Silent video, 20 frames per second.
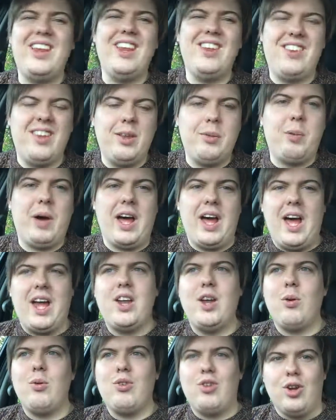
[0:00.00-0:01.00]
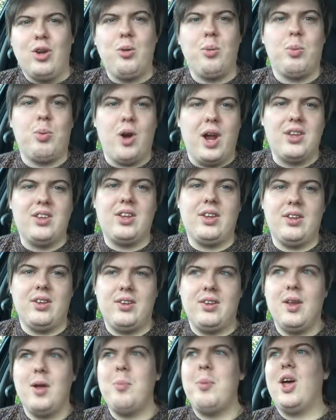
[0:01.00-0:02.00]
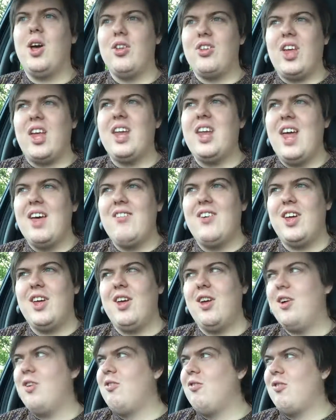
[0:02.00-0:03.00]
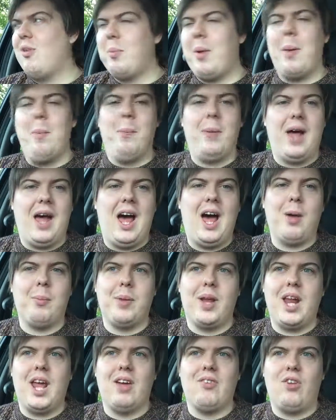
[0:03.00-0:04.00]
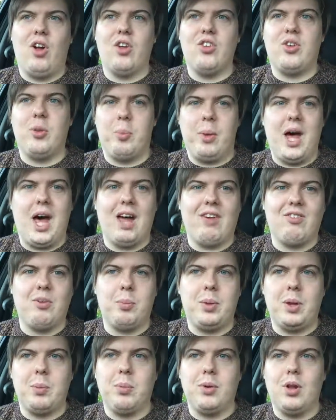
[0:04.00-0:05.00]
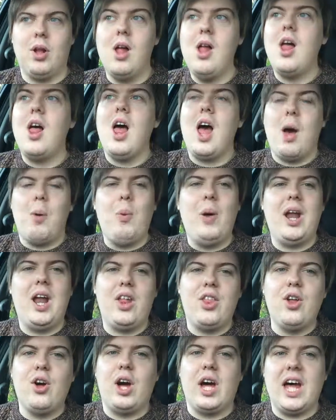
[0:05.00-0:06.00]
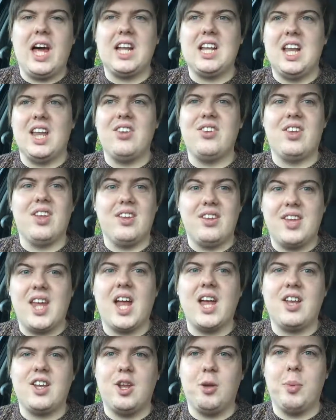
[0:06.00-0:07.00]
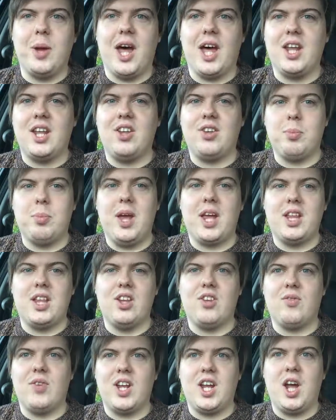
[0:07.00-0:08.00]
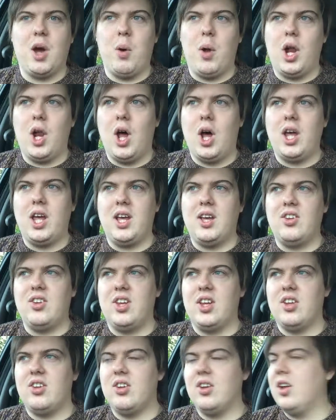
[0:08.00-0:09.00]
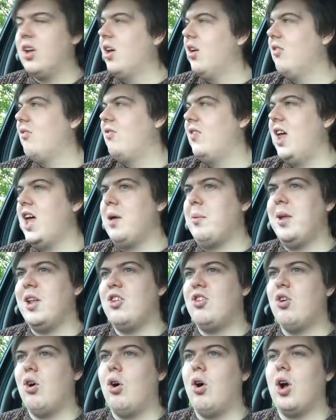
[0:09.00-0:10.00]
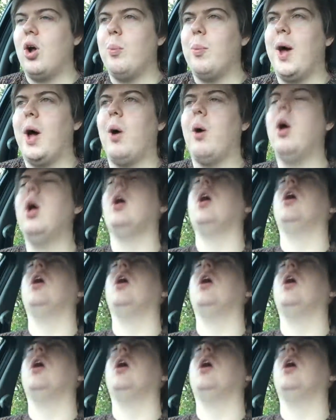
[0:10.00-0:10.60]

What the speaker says: this is why I don't do presents, because I never remember how many I've got to buy for people. And when I thought I had less than 10 to buy, this made this video a lot easier to flaming talk about.